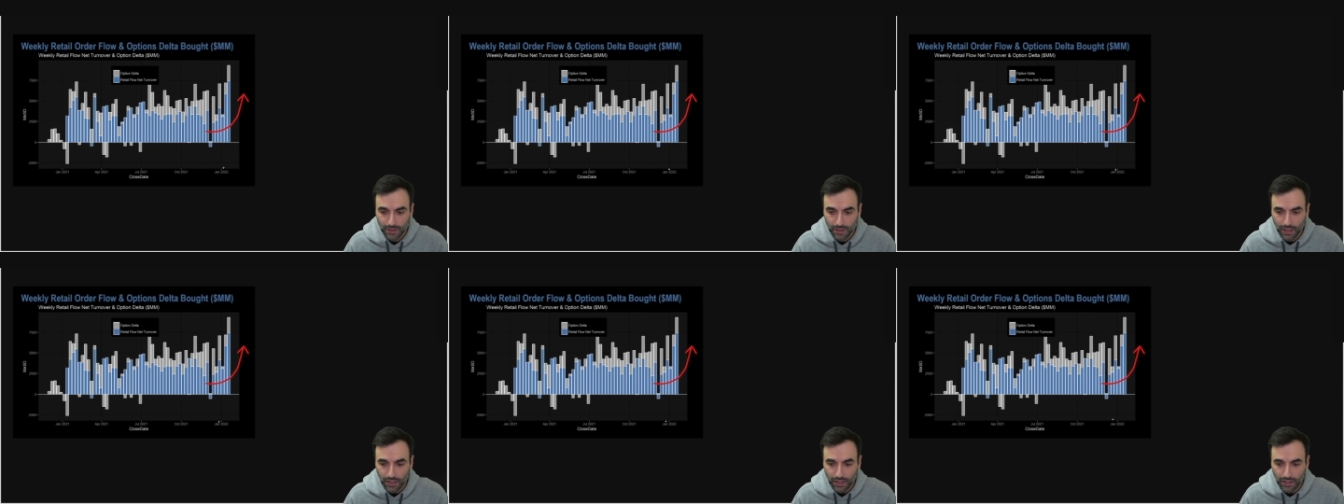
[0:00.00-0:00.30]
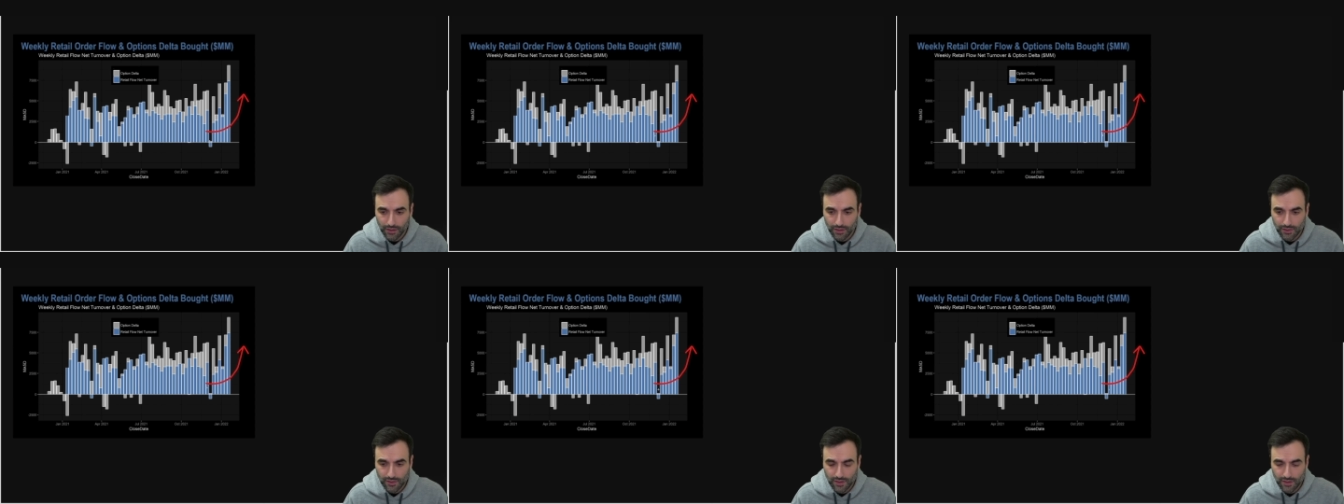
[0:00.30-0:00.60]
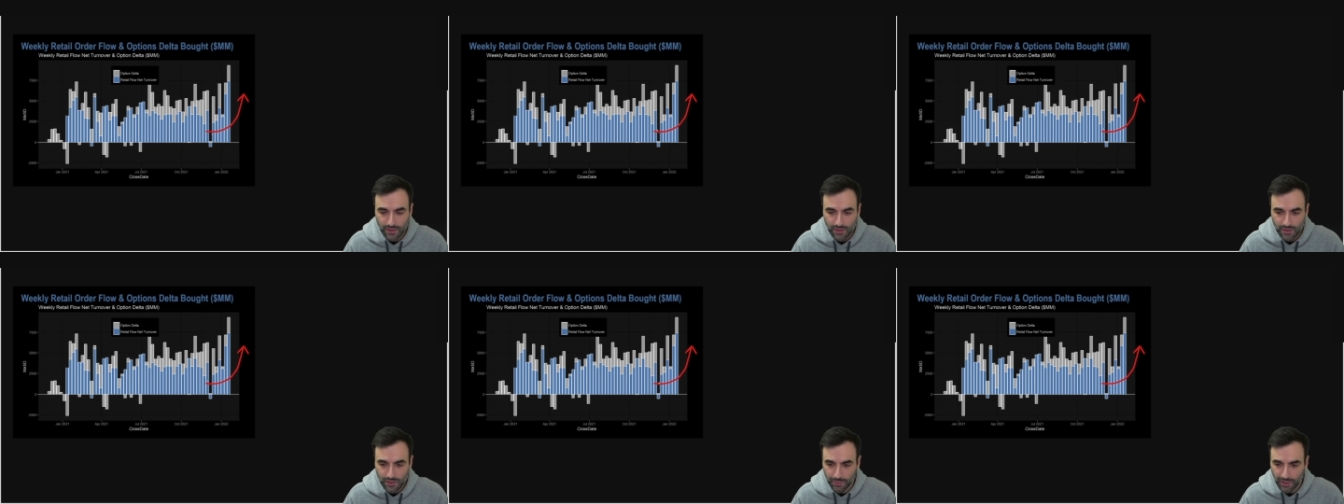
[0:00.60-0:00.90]
Okay, this
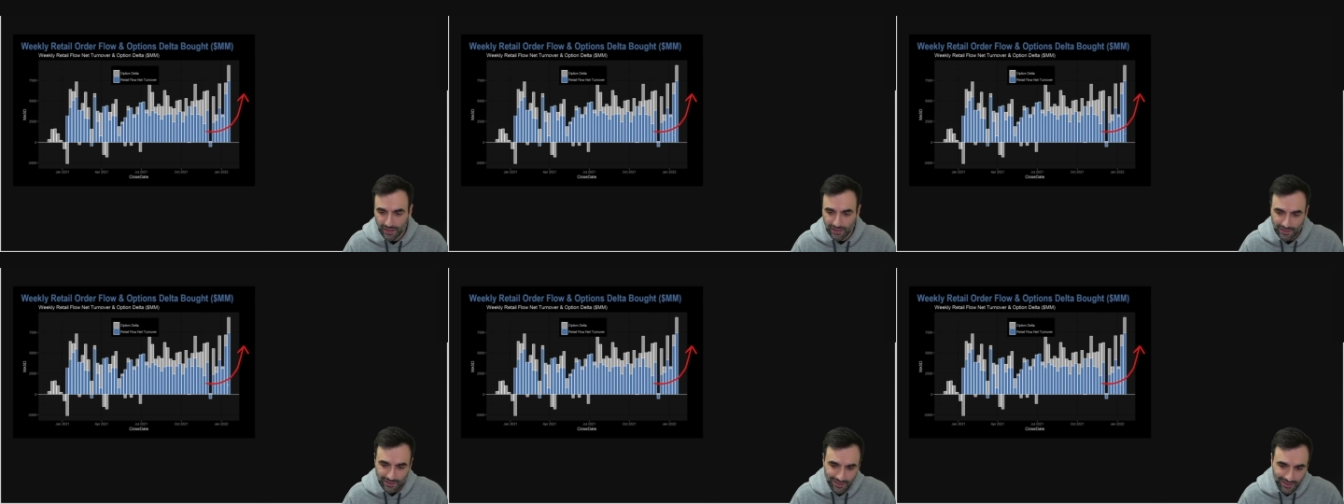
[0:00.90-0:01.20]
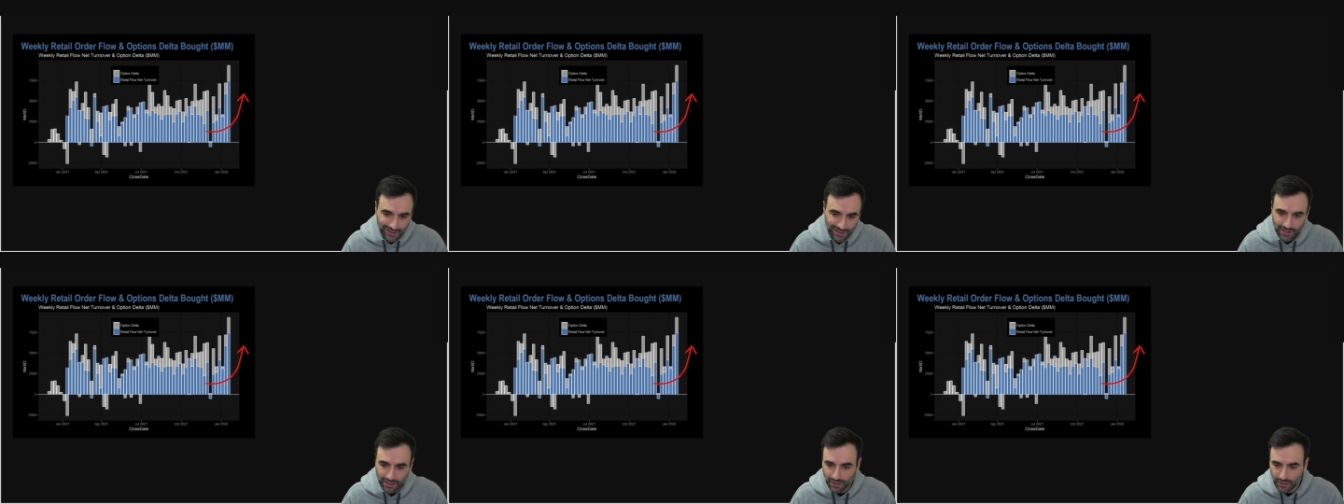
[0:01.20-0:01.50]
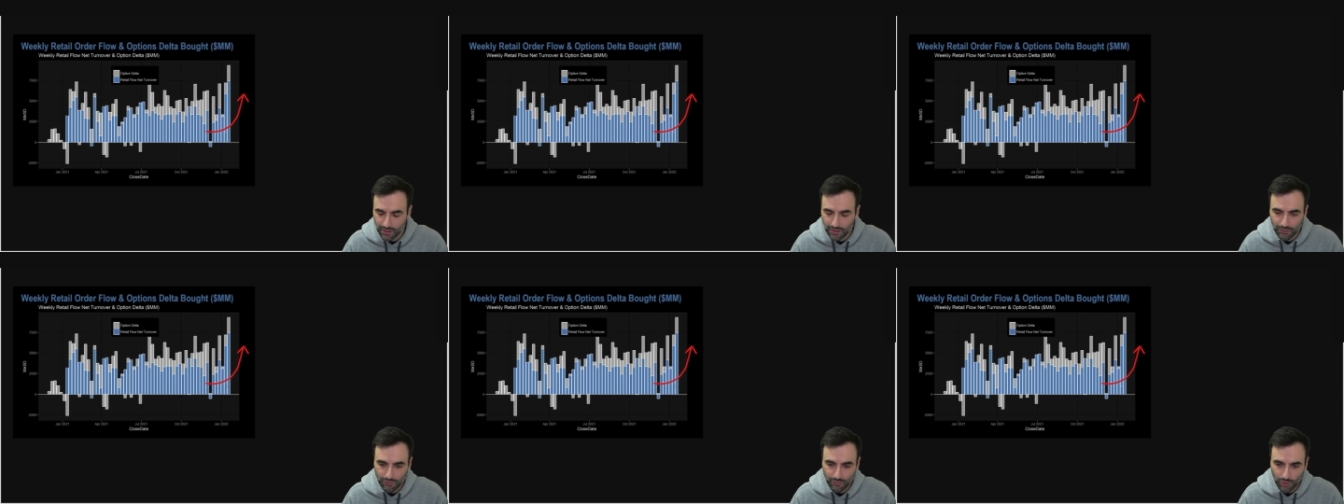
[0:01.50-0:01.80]
is
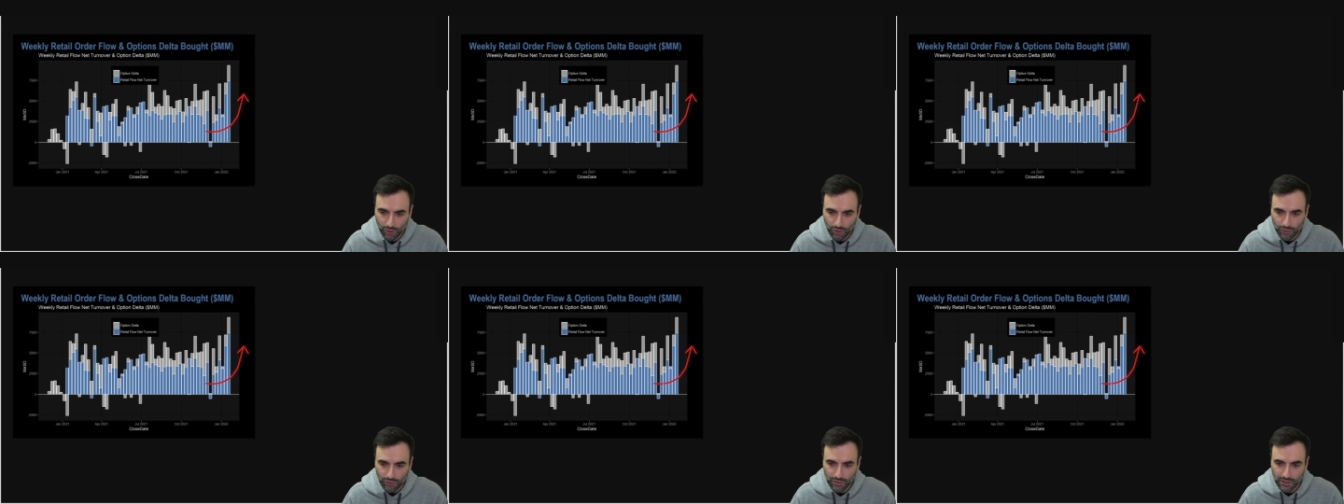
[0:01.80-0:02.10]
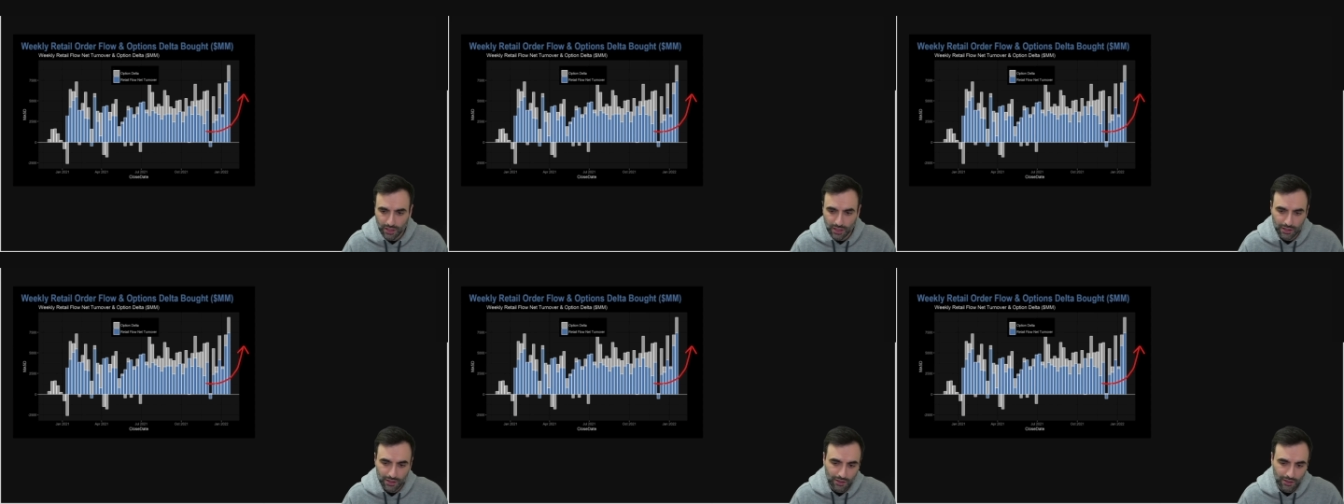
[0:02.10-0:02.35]
basically early,